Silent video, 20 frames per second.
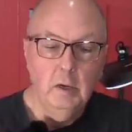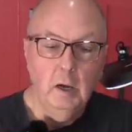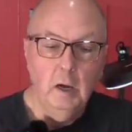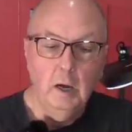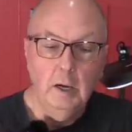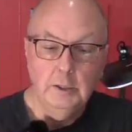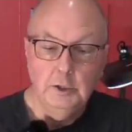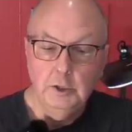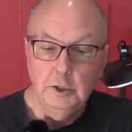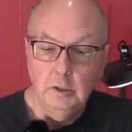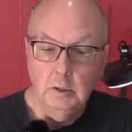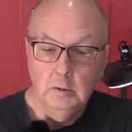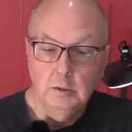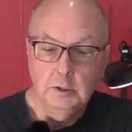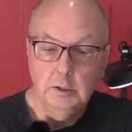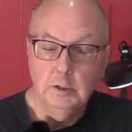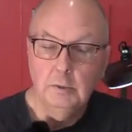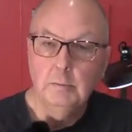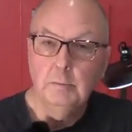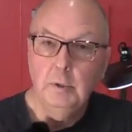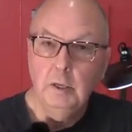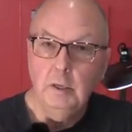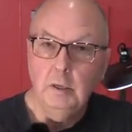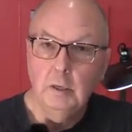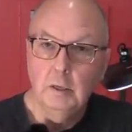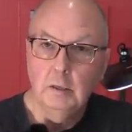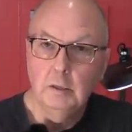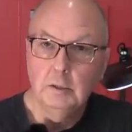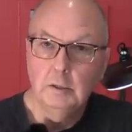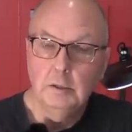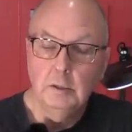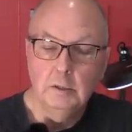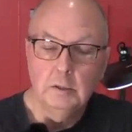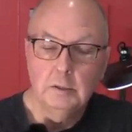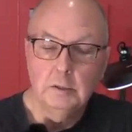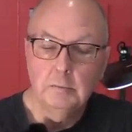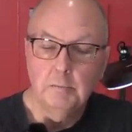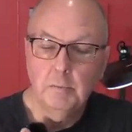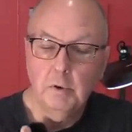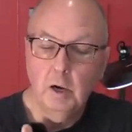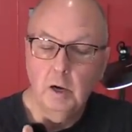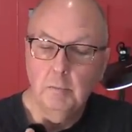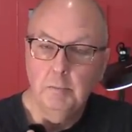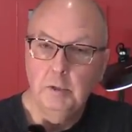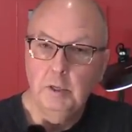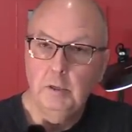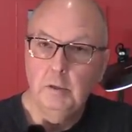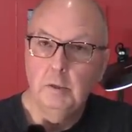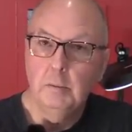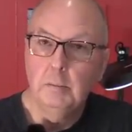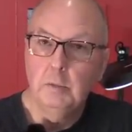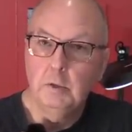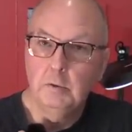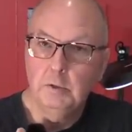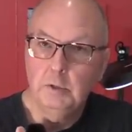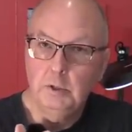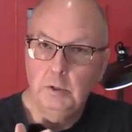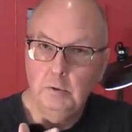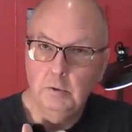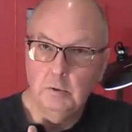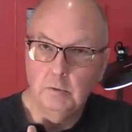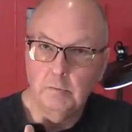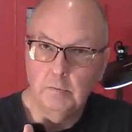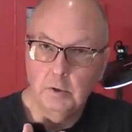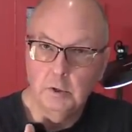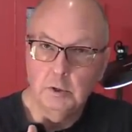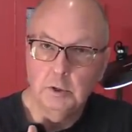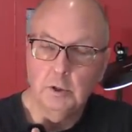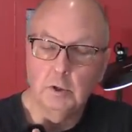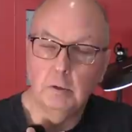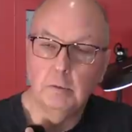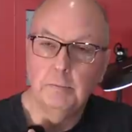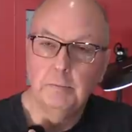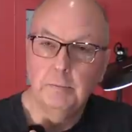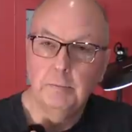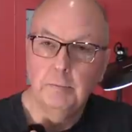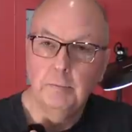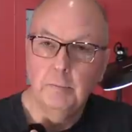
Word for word: I chose it because it's probably the most universal.